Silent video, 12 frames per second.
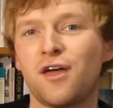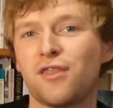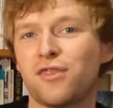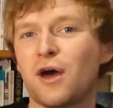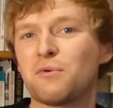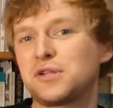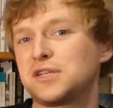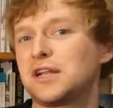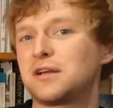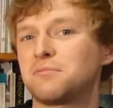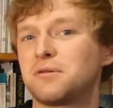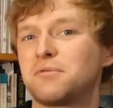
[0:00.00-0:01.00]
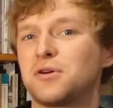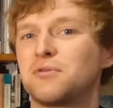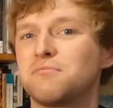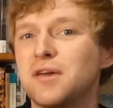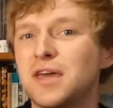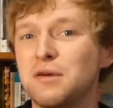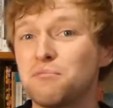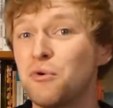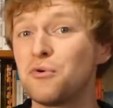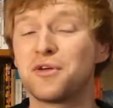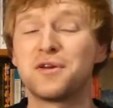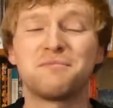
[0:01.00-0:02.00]
That one's a little bit beyond me,
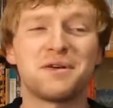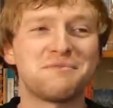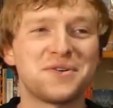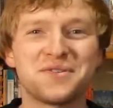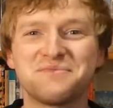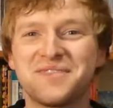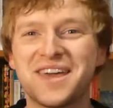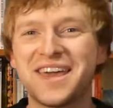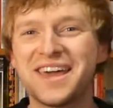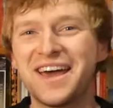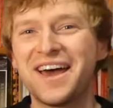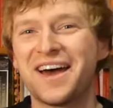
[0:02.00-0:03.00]
more than a bit beyond me,